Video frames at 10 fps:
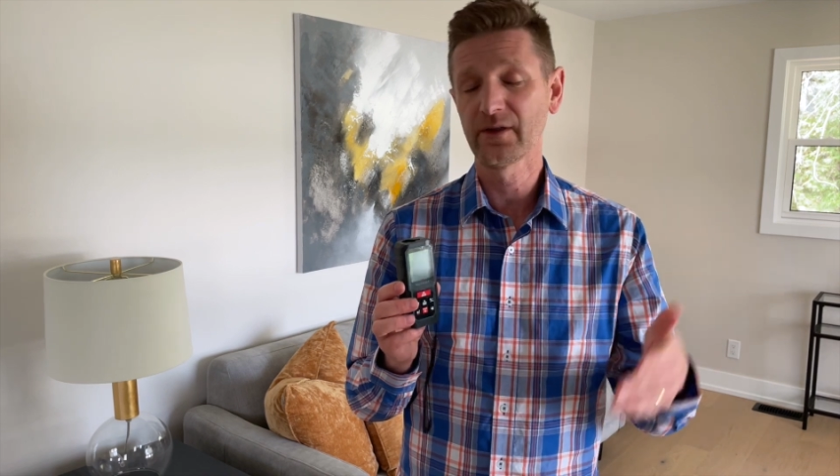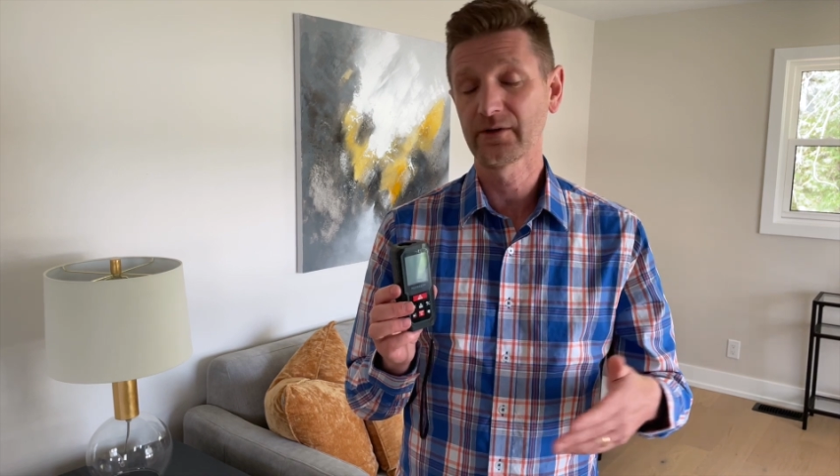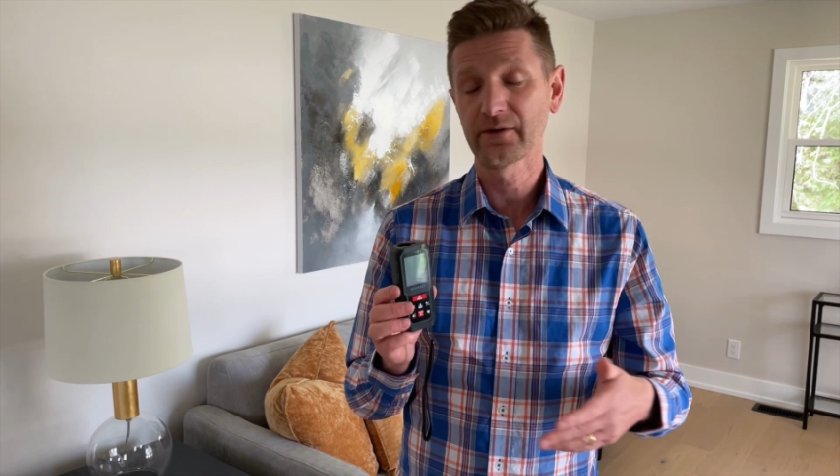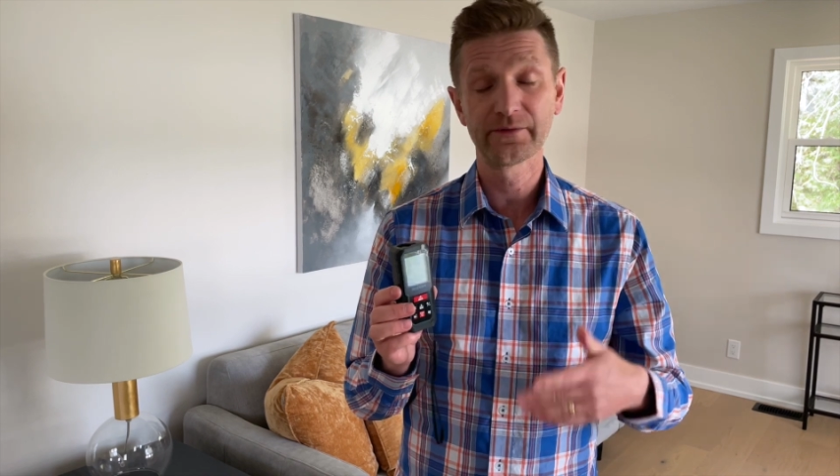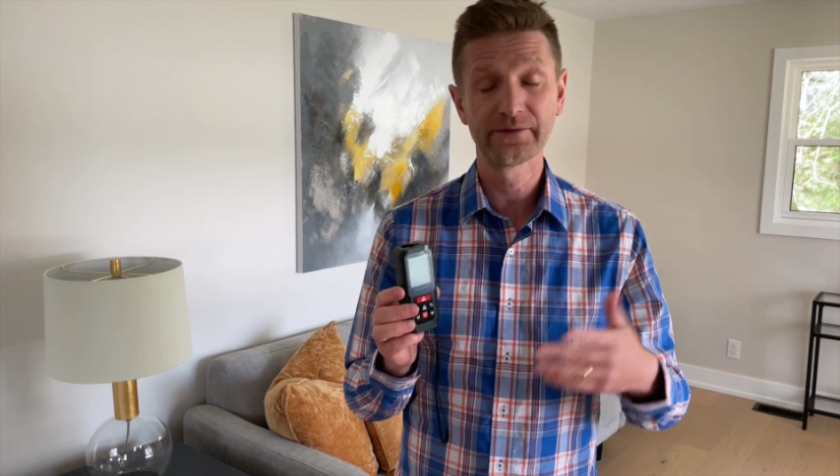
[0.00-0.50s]

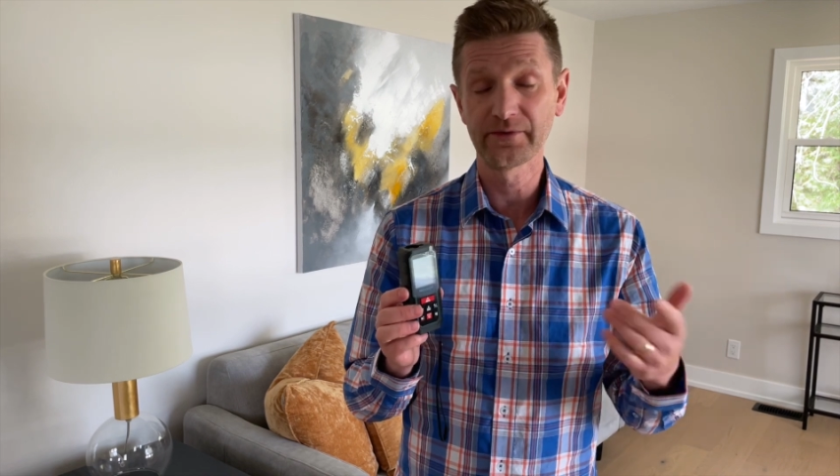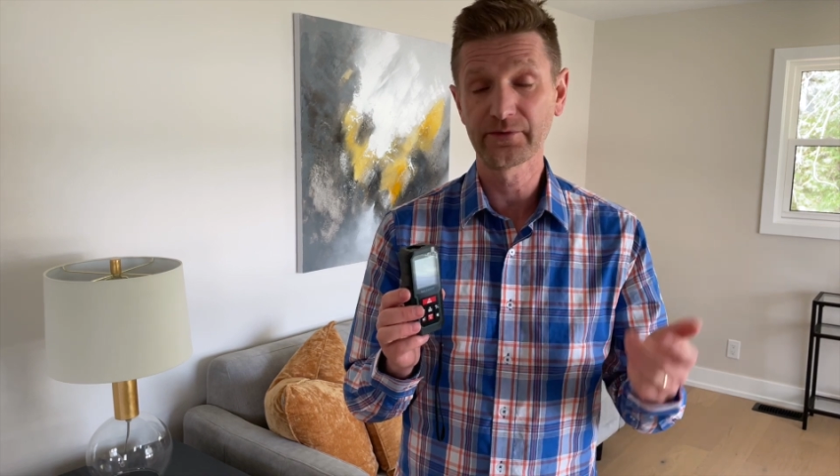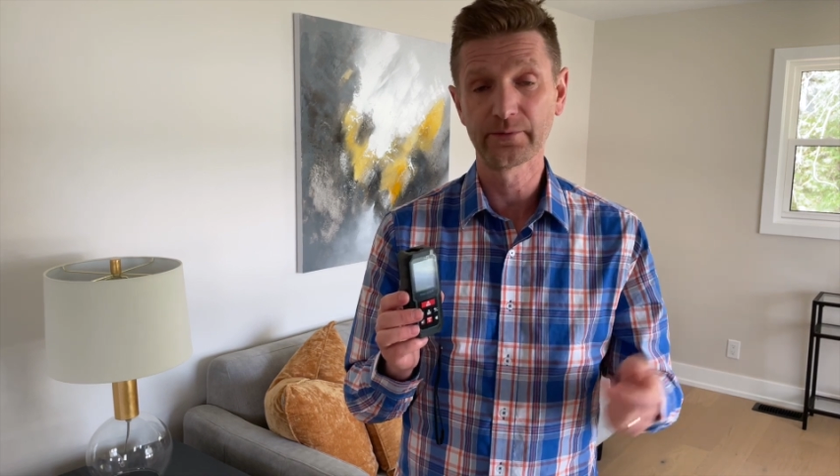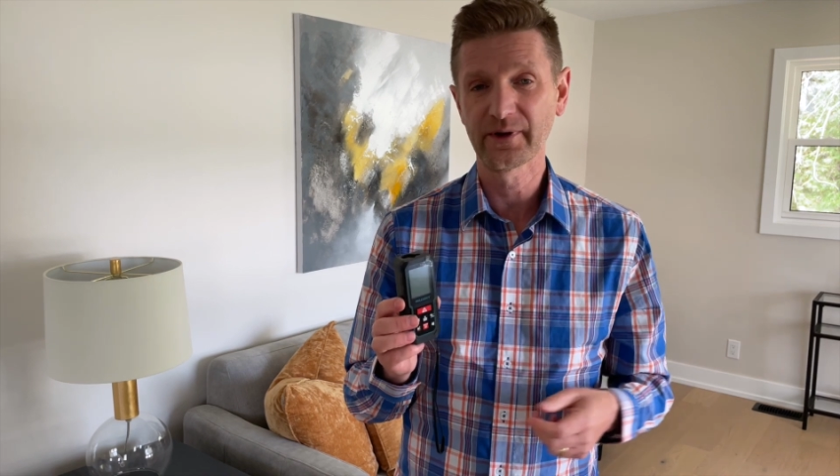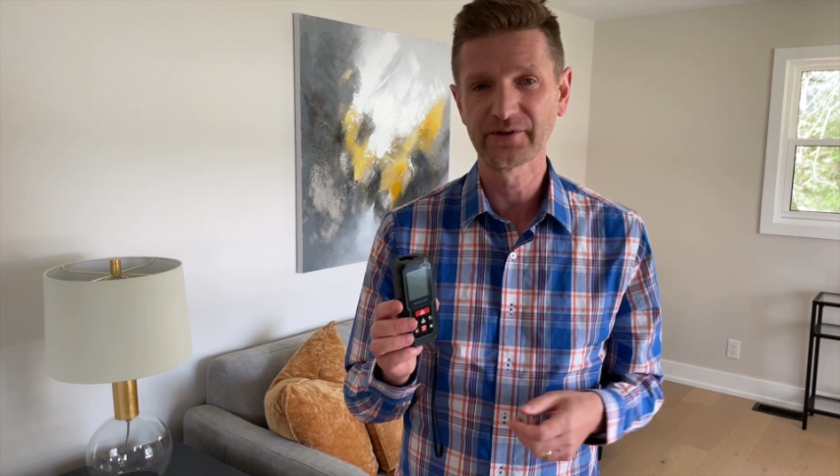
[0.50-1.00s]
other
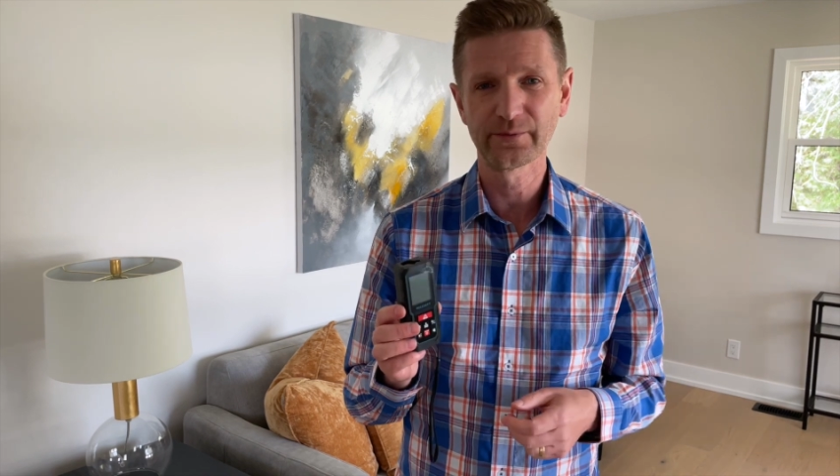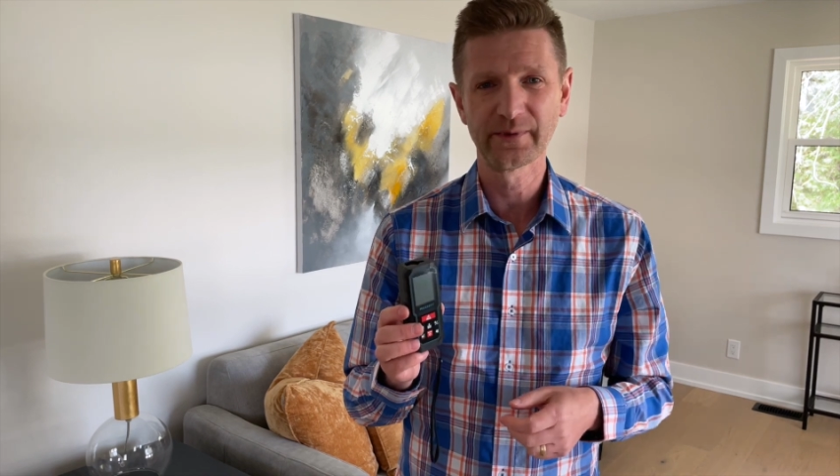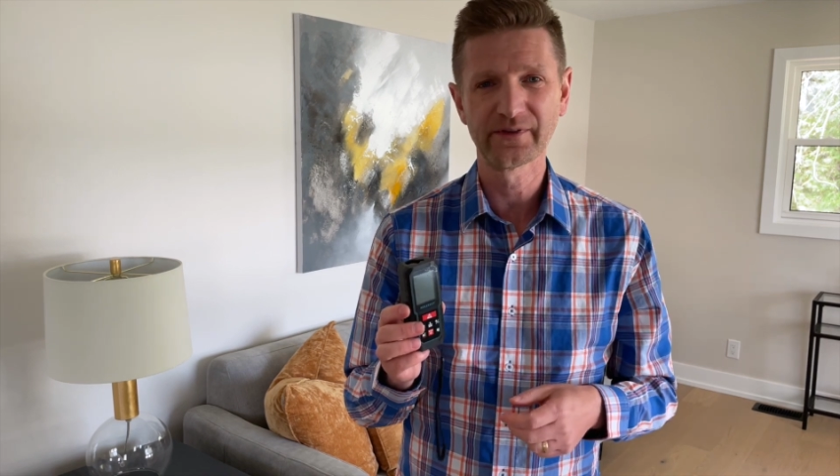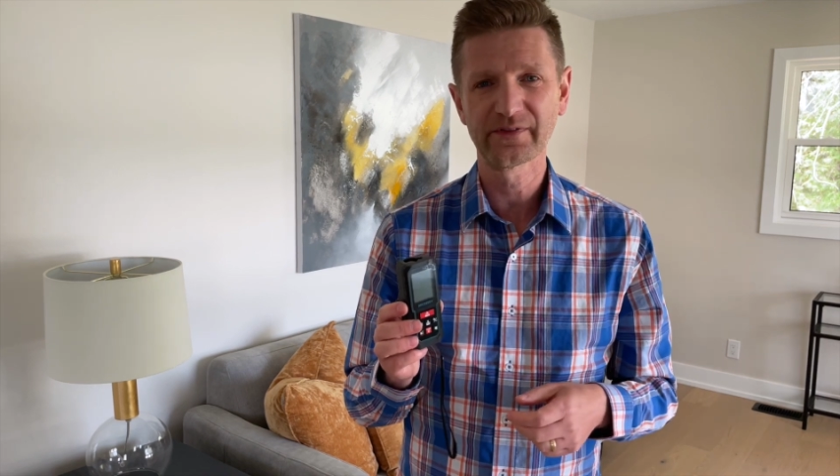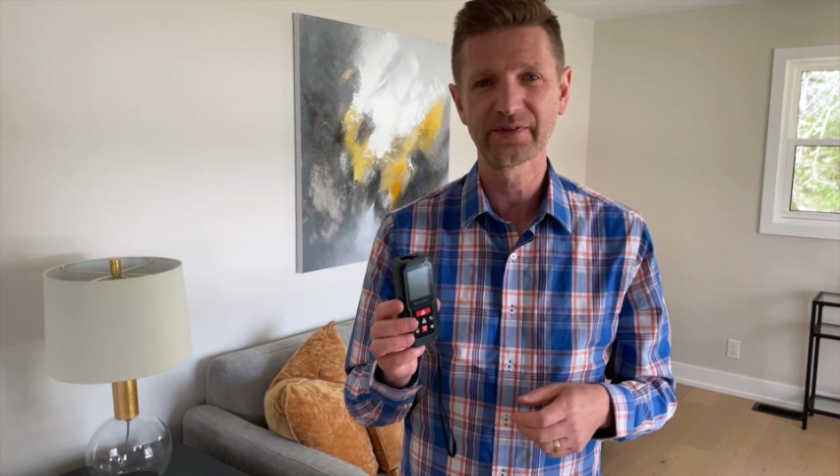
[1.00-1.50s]
different
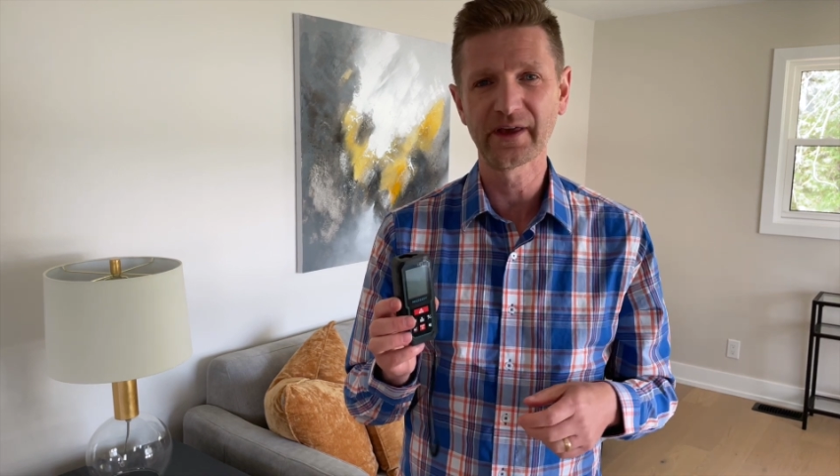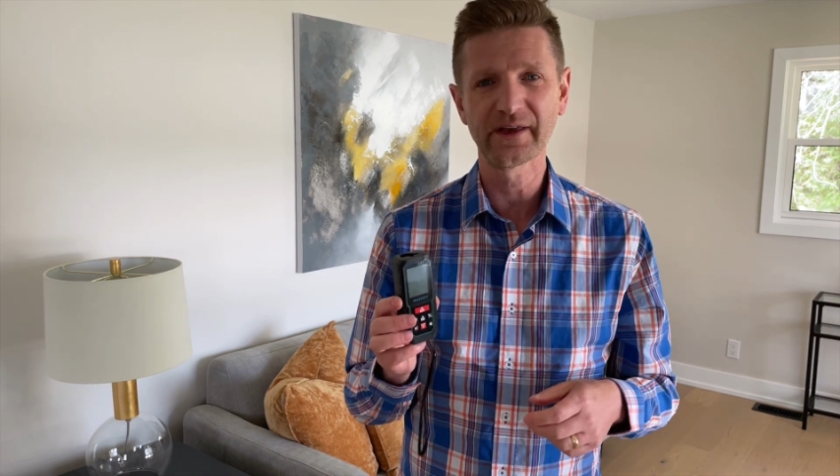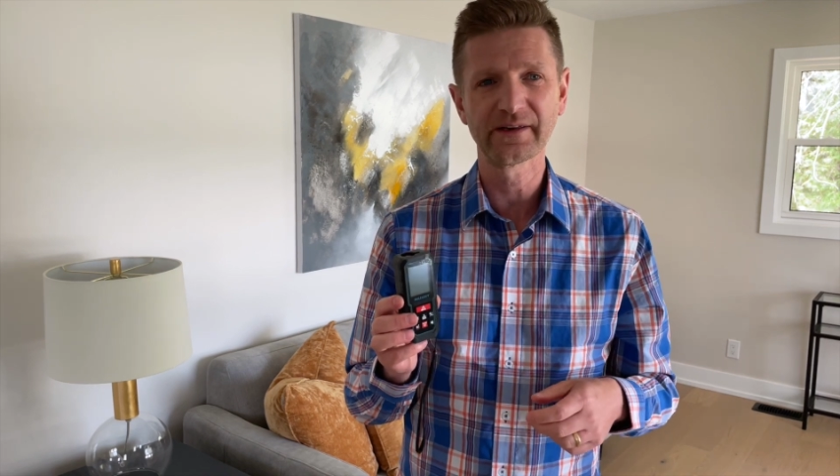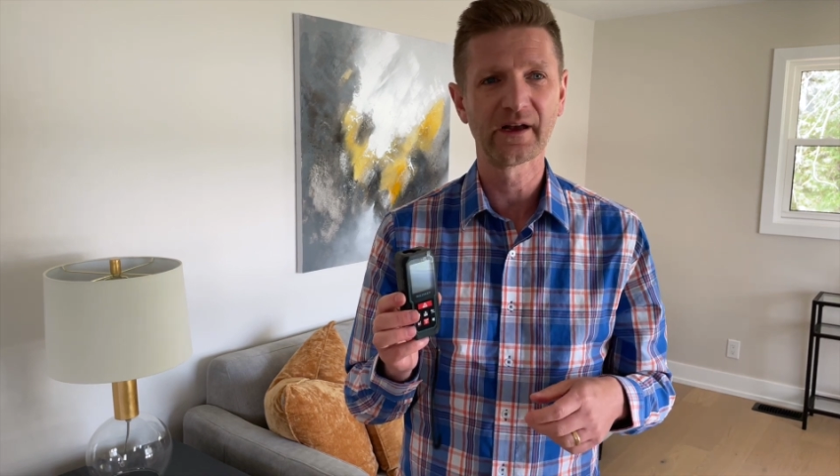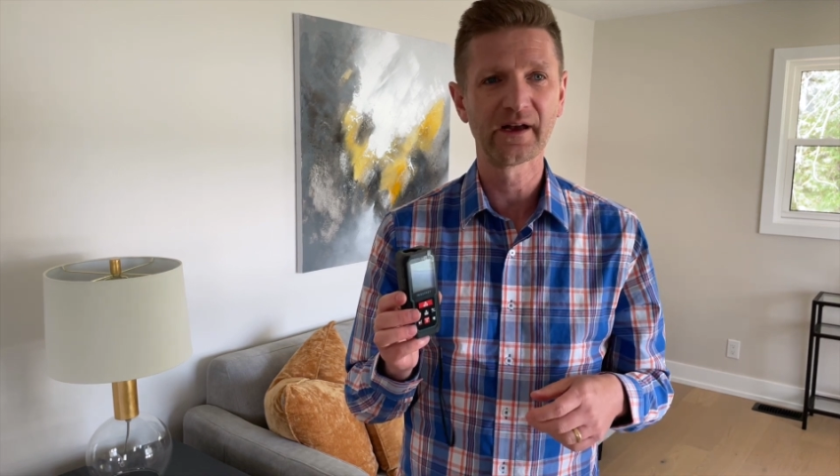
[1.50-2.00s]
measurements
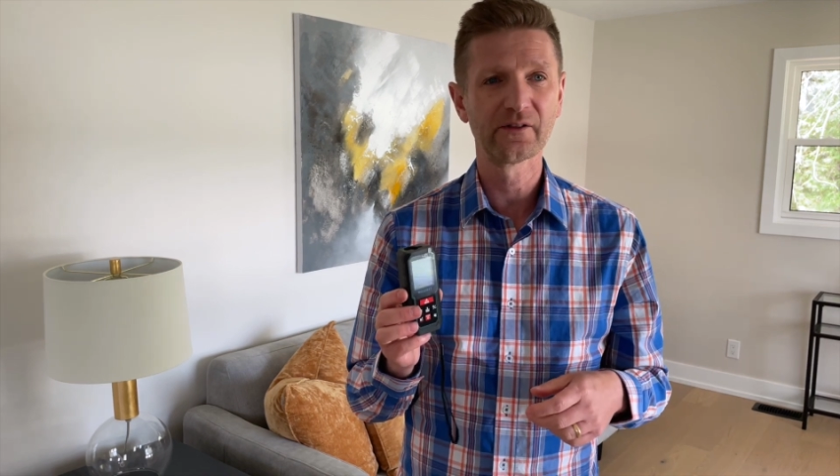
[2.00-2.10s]
that